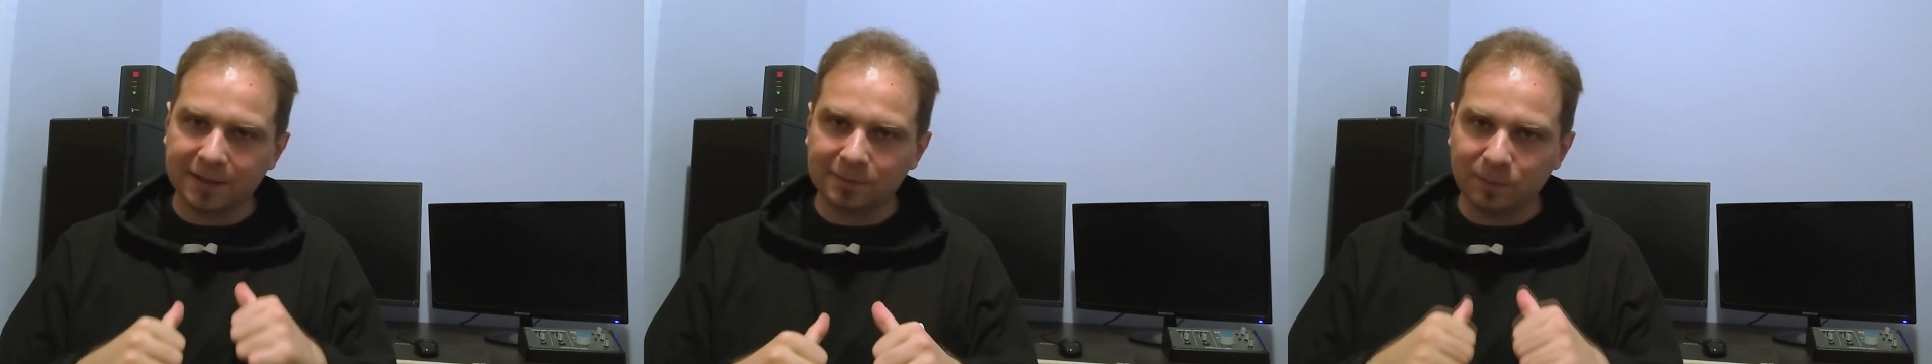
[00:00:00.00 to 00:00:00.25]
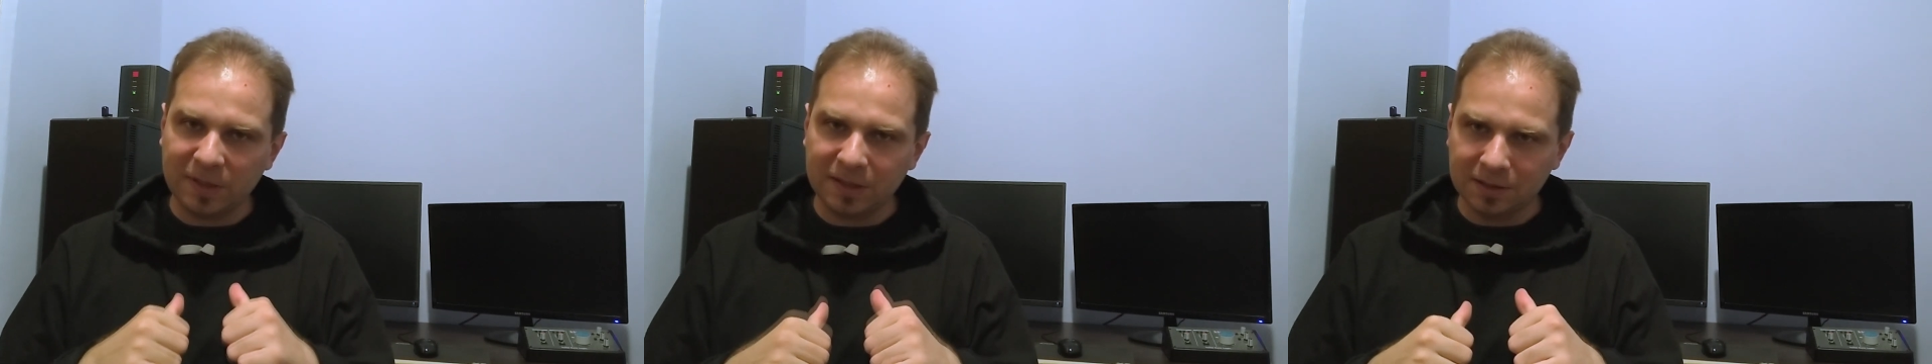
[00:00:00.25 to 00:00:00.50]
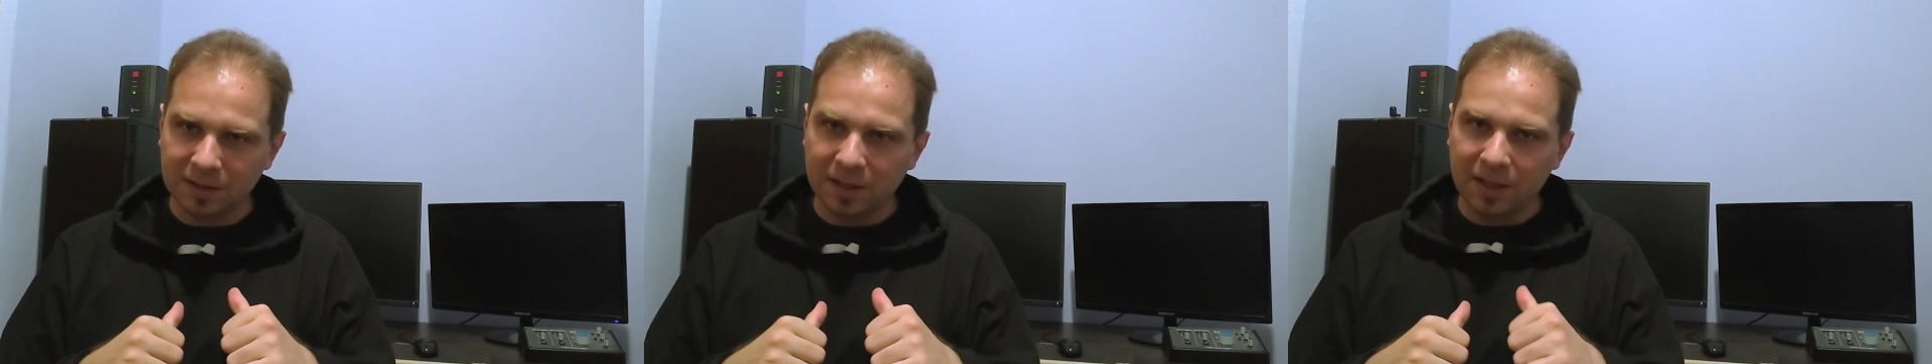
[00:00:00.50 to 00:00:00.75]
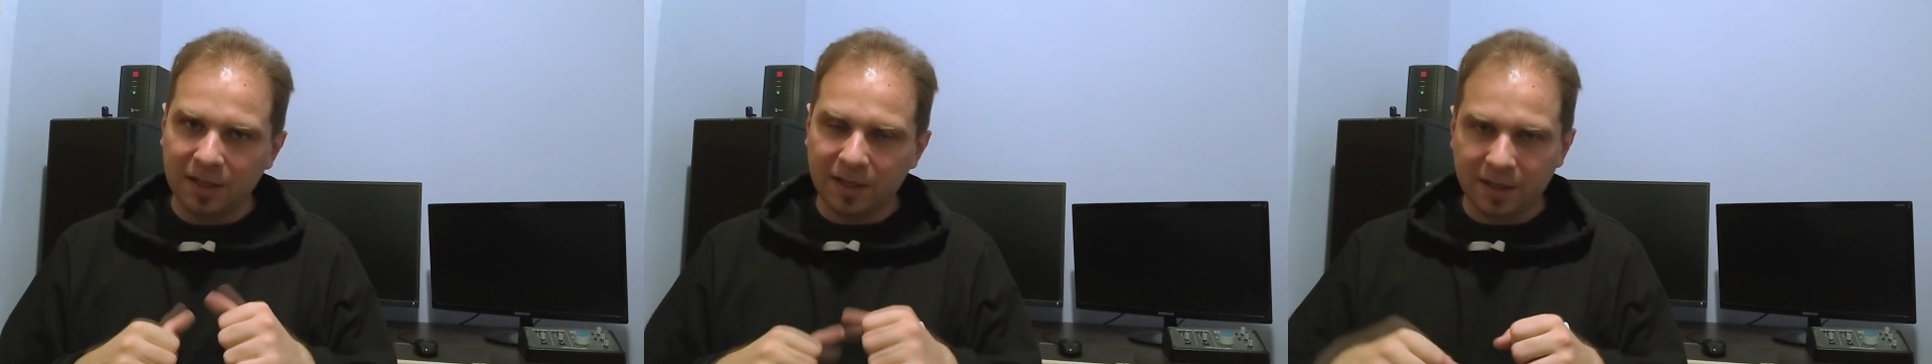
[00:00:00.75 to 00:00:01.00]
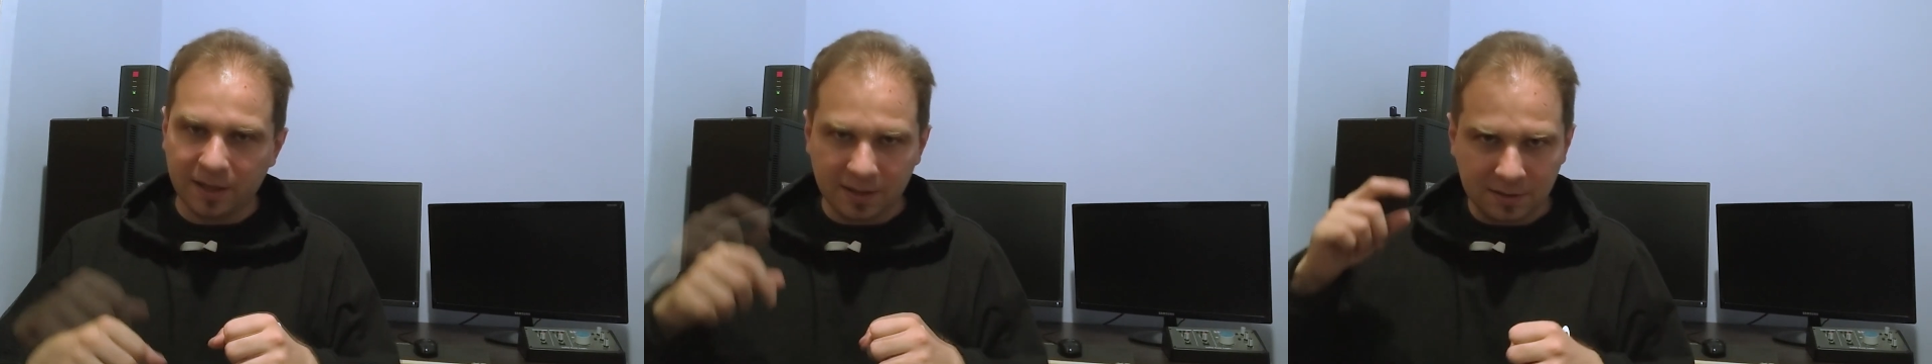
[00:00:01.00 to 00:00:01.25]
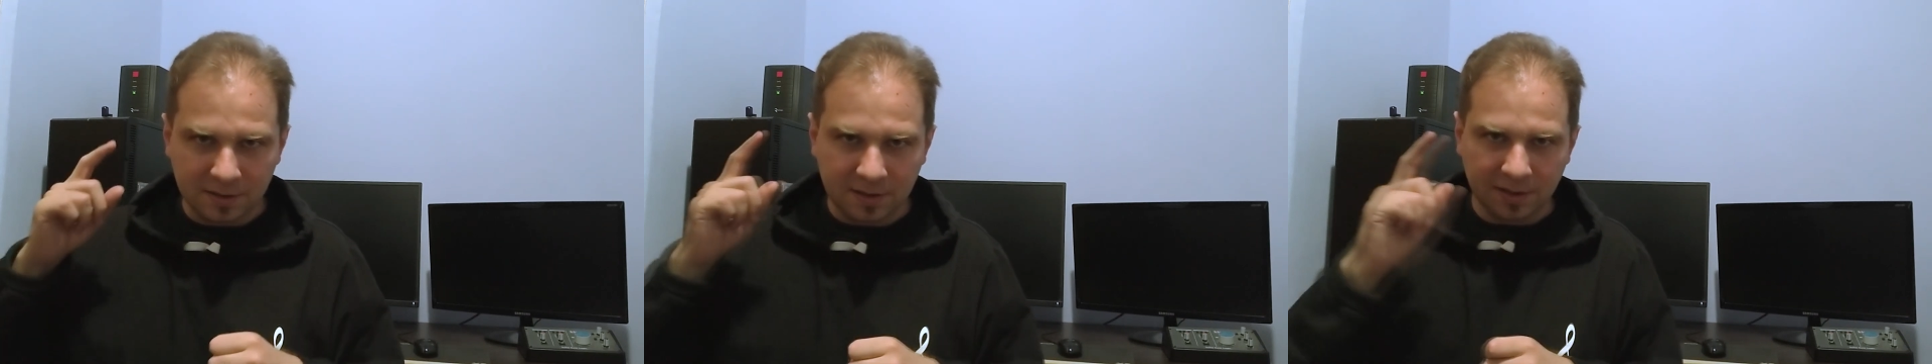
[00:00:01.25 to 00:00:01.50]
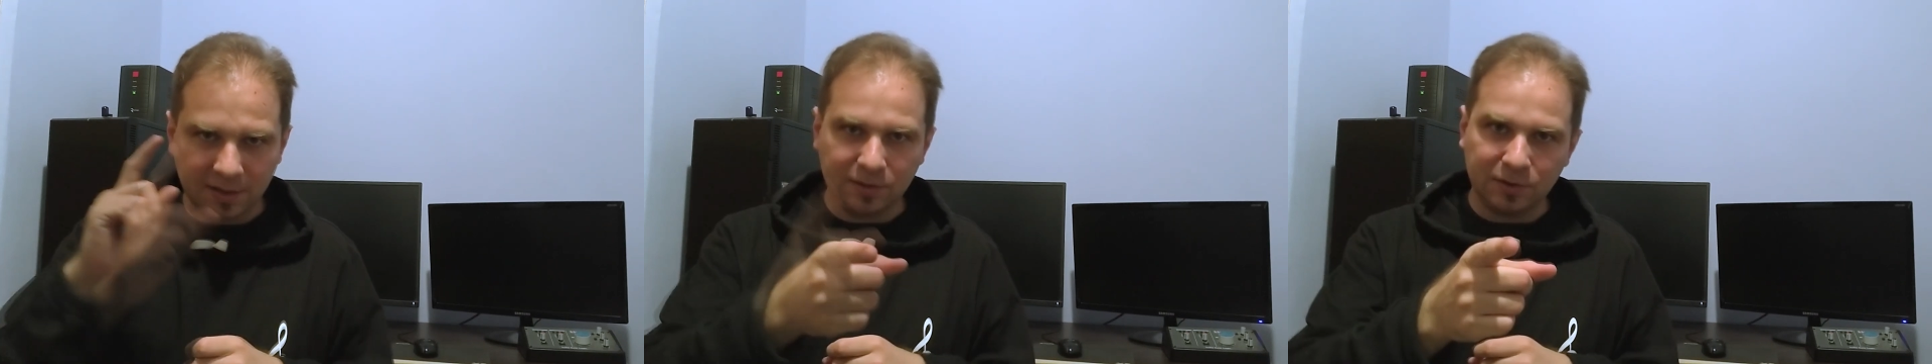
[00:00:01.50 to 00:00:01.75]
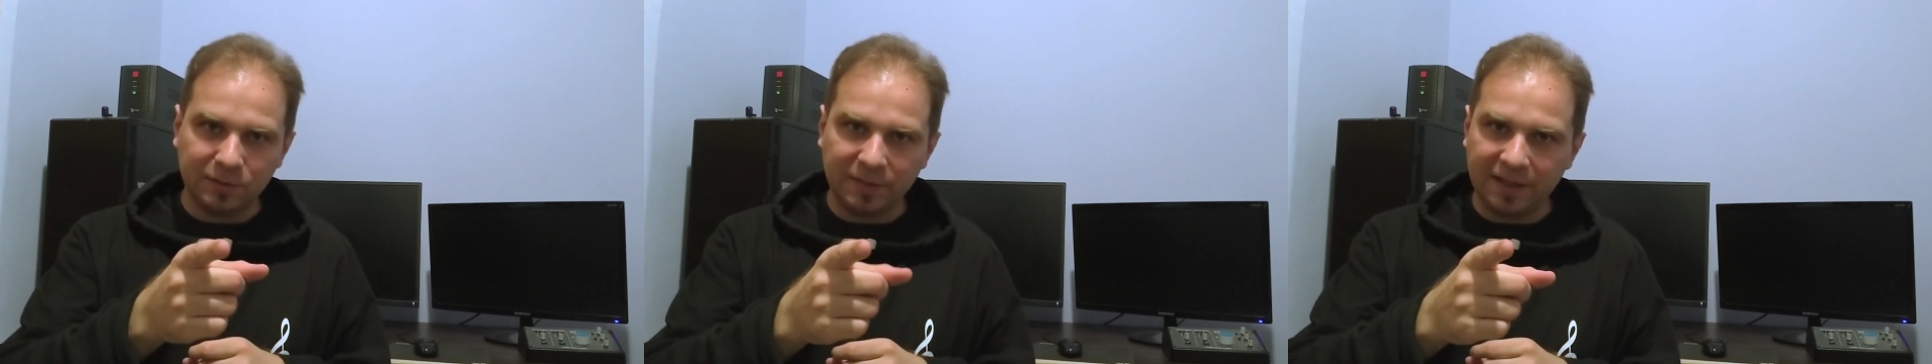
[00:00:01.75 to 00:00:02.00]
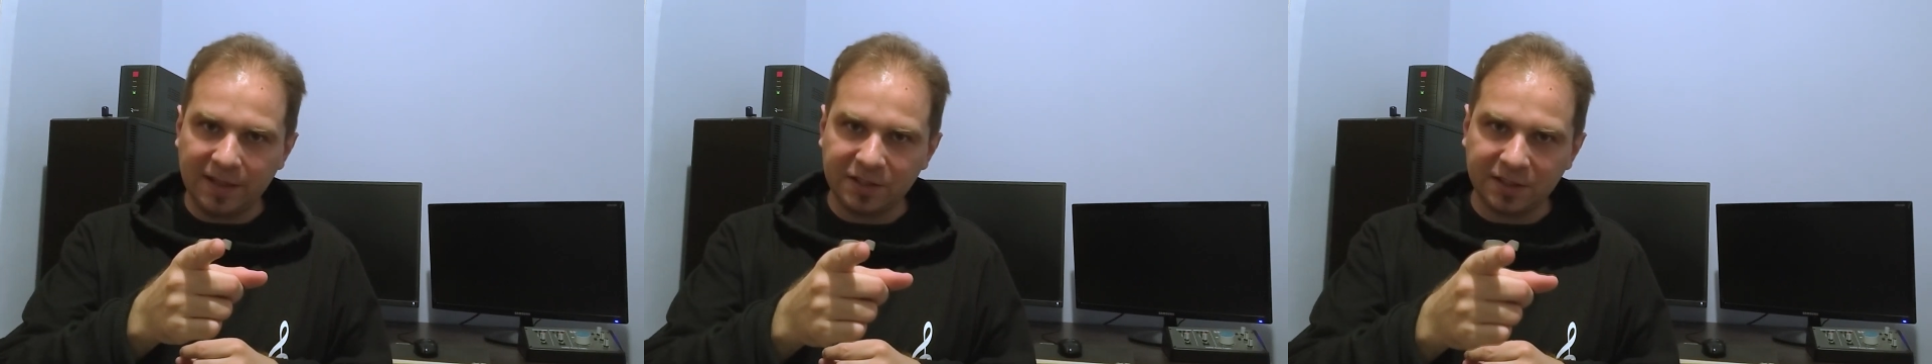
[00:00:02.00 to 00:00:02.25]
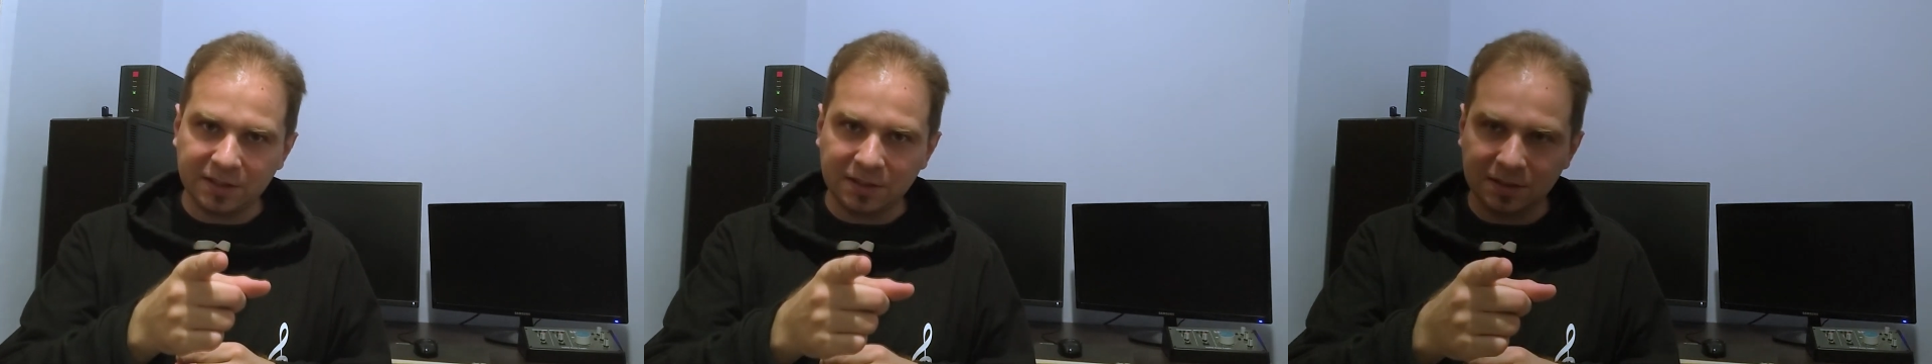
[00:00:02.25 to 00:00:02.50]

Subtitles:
me and see you on my lesson.